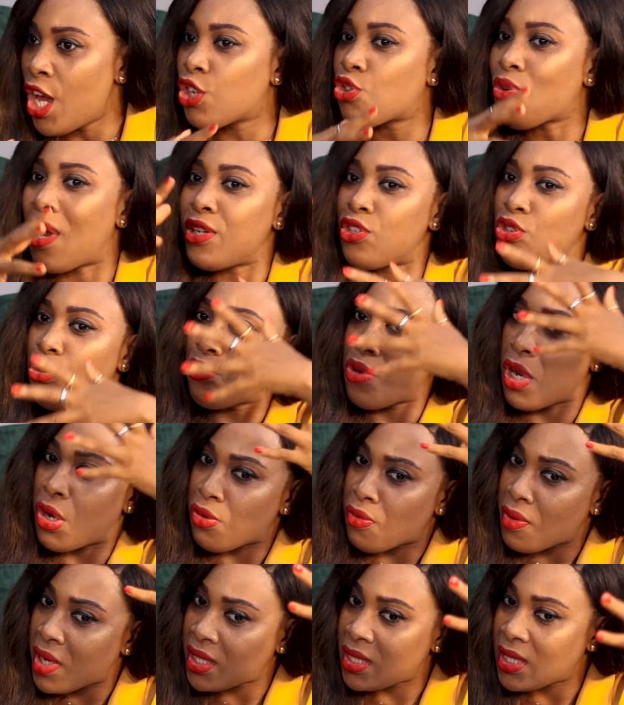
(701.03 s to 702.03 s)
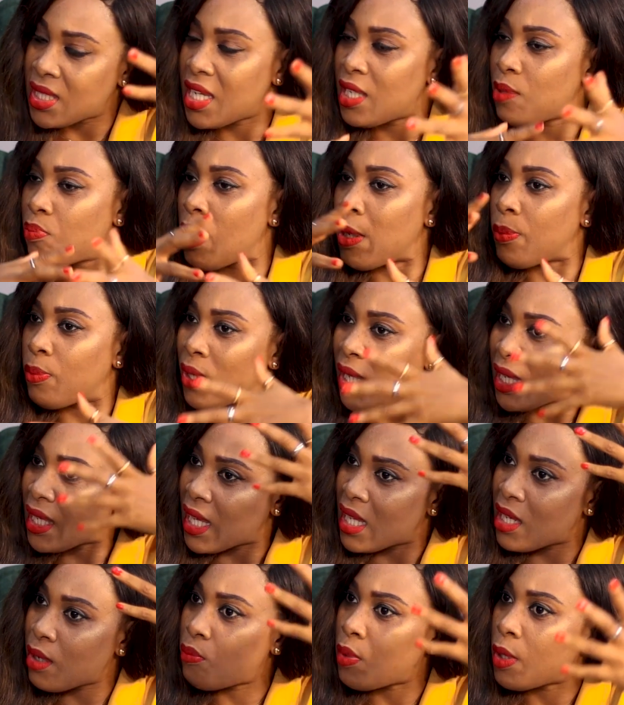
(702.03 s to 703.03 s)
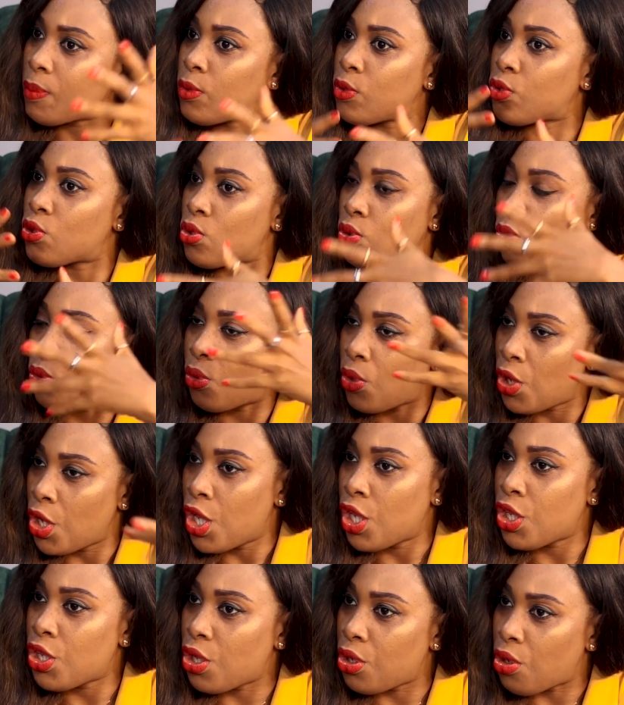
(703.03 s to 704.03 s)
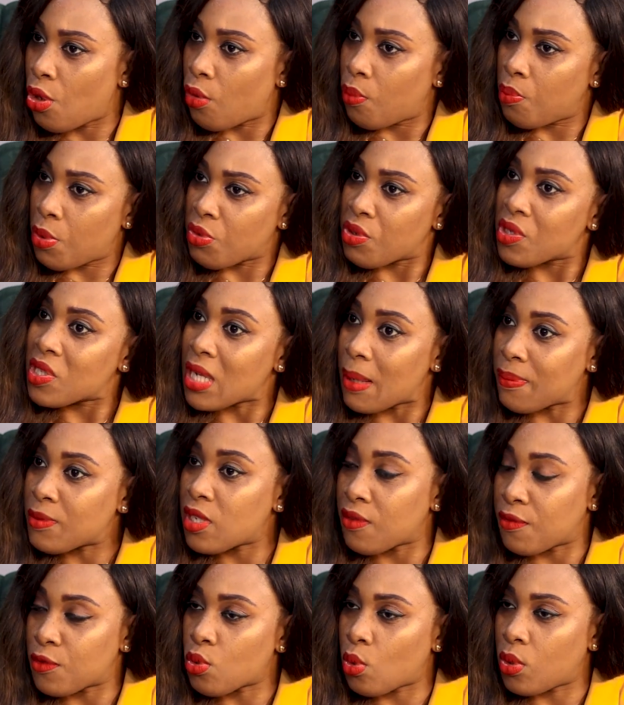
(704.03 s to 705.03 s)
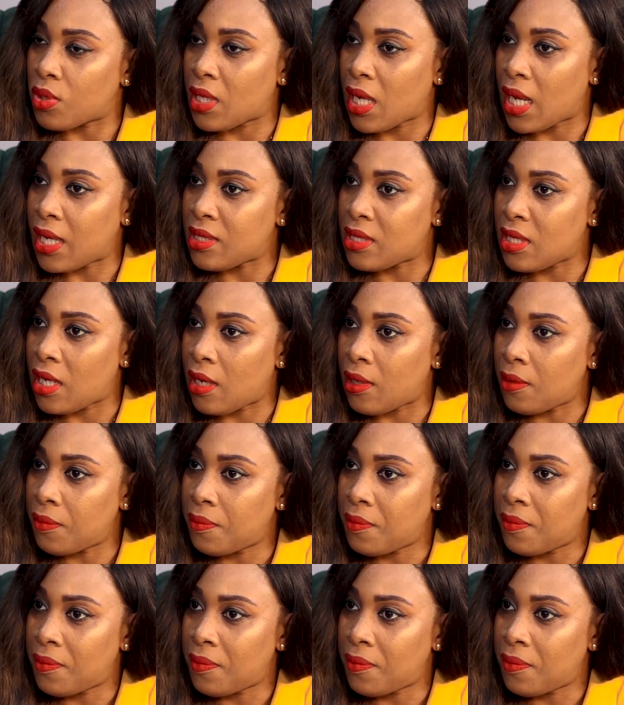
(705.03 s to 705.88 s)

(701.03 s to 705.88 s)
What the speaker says: Trying to reorientate people and getting people to be receptive toward the idea.